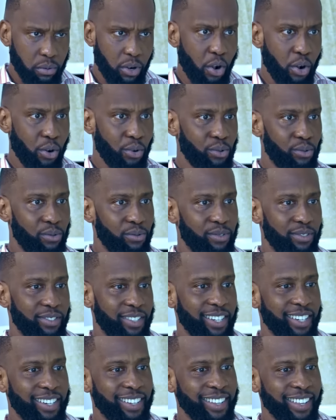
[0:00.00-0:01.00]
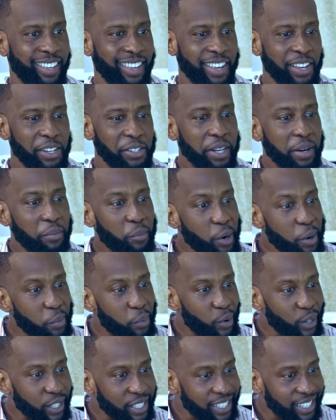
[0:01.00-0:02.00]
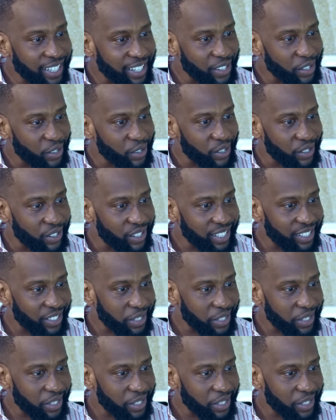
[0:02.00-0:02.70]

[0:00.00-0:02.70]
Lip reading: Oh. So I'm more important than your